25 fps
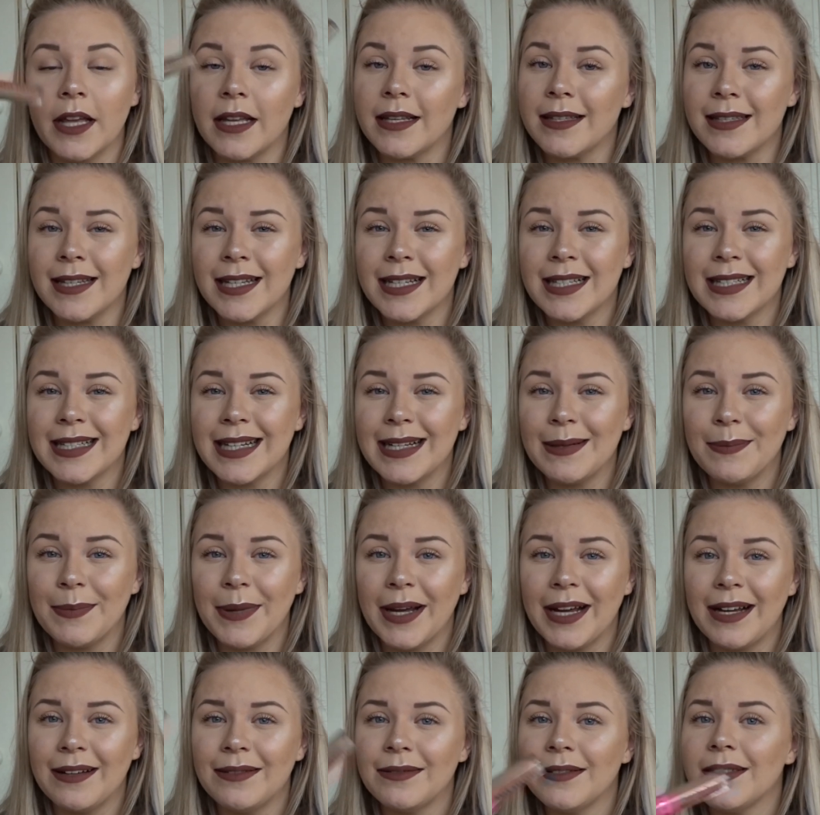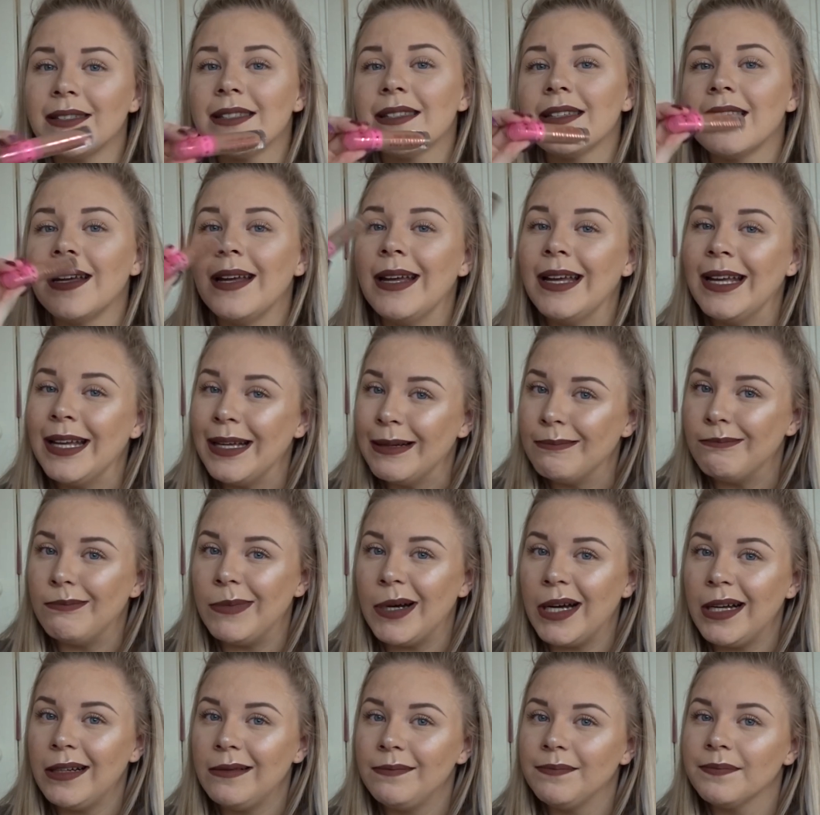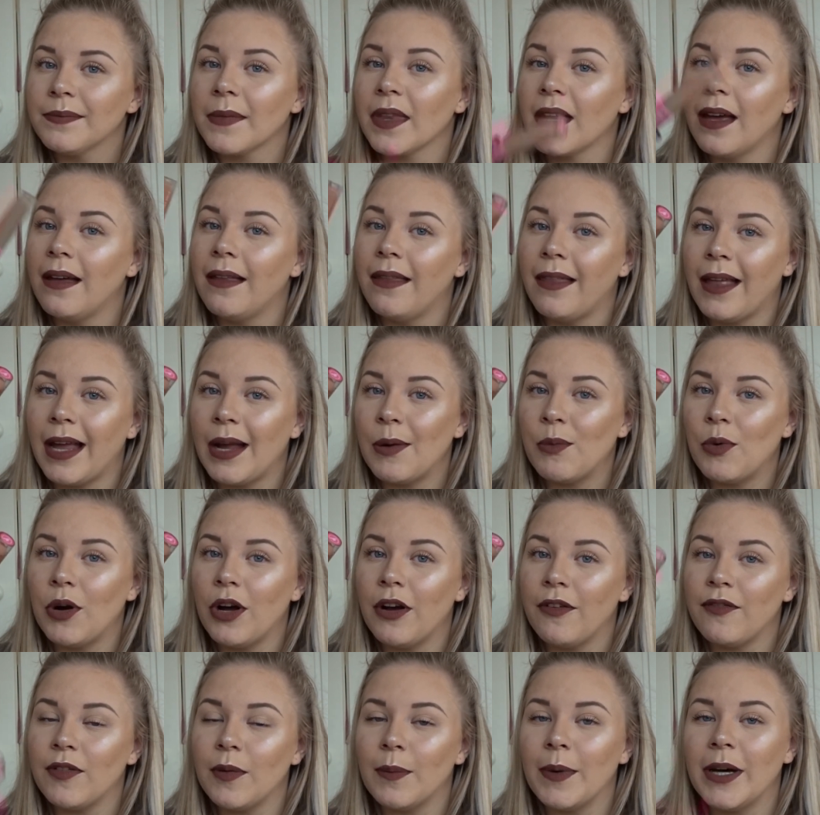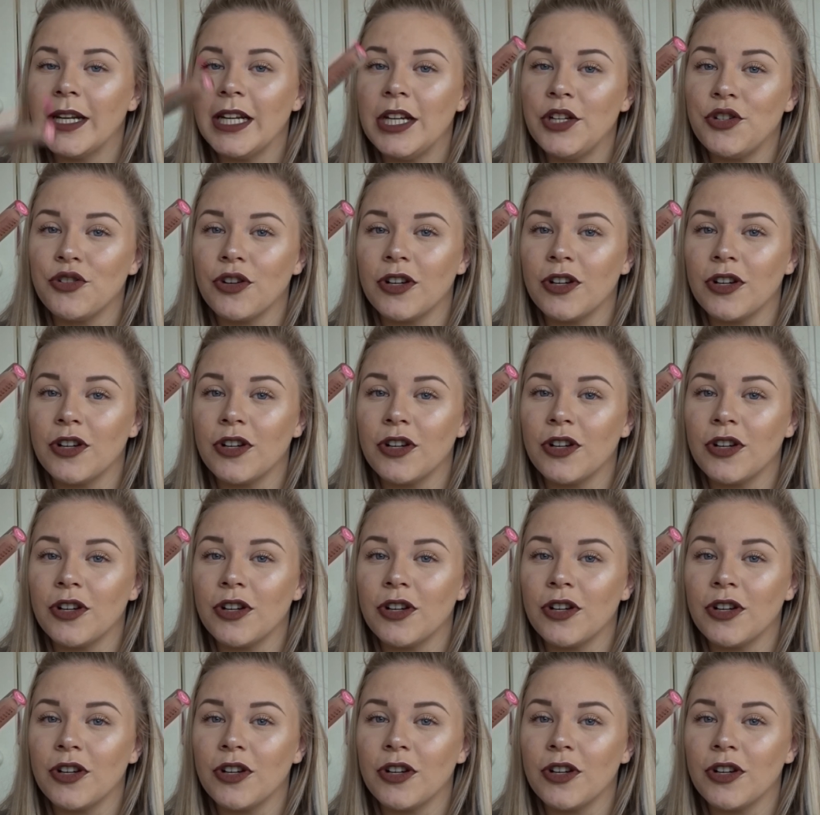They're £16, but they're worth the money.